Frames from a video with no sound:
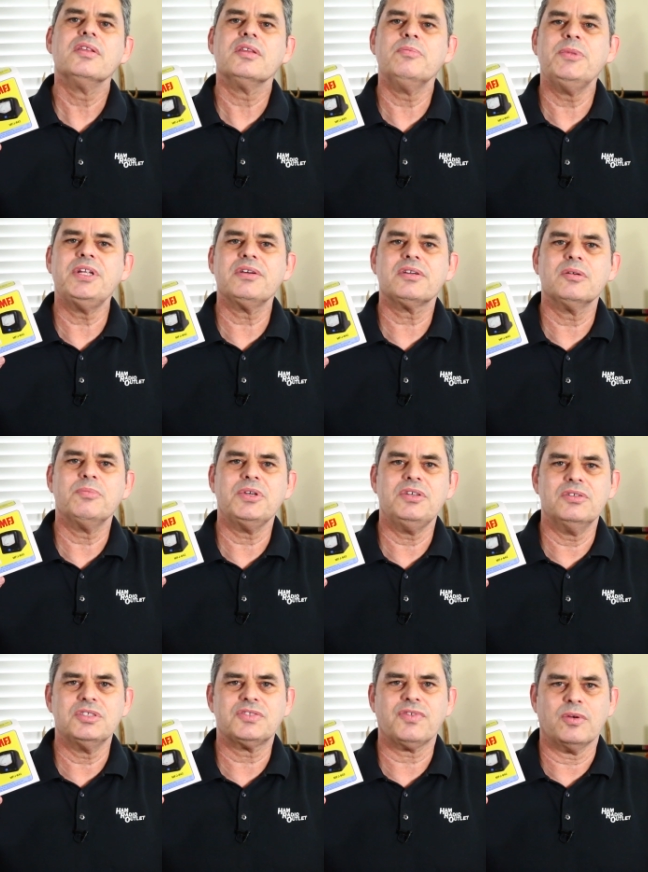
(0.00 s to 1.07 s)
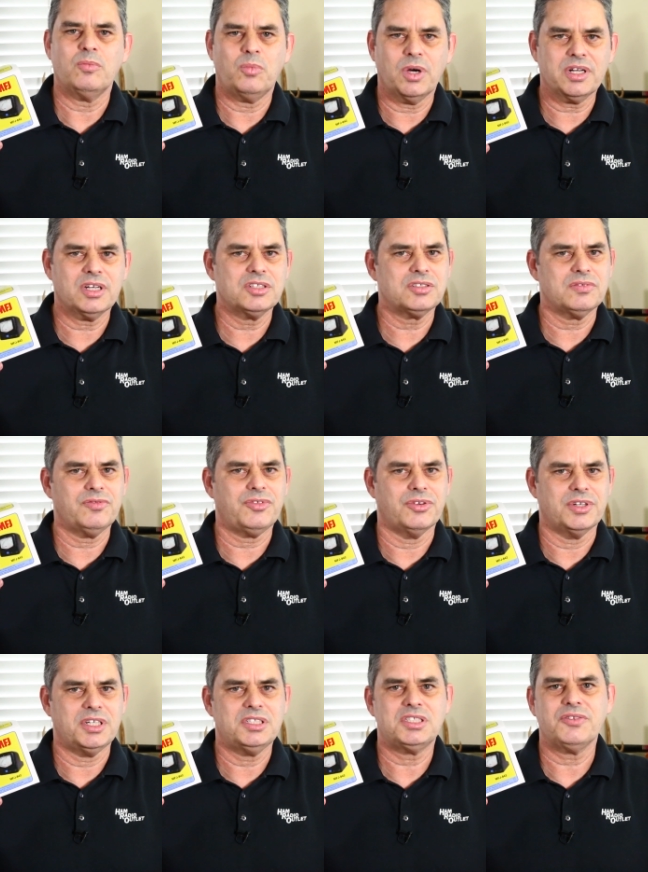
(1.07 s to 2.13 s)
The meter can be used from
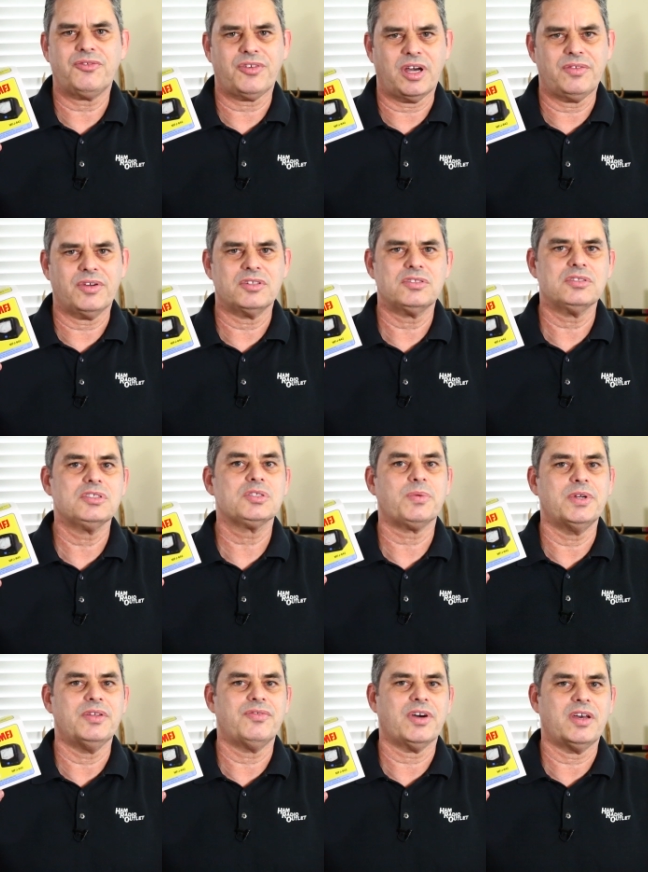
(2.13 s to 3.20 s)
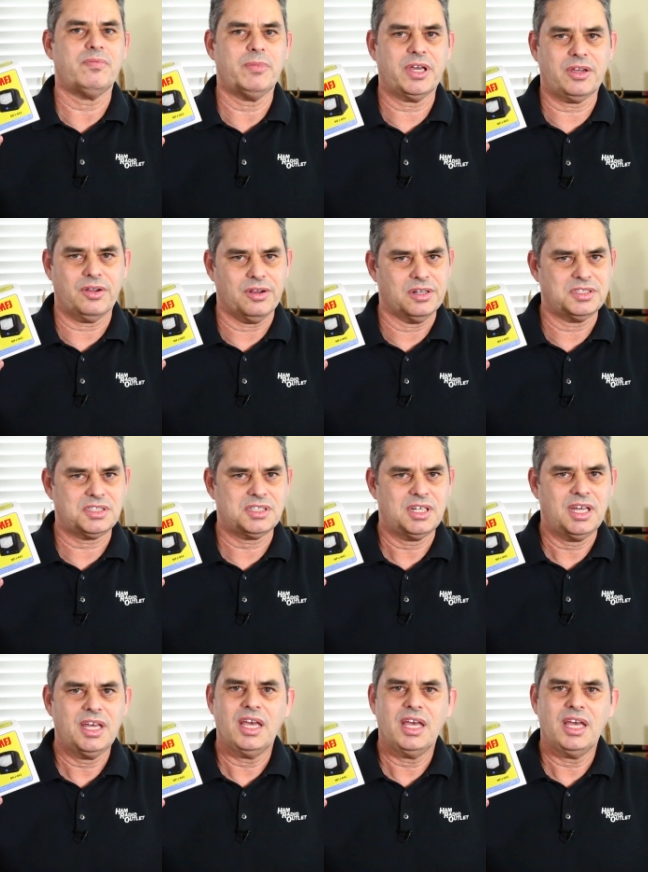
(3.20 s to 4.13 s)
140 to 525 MHz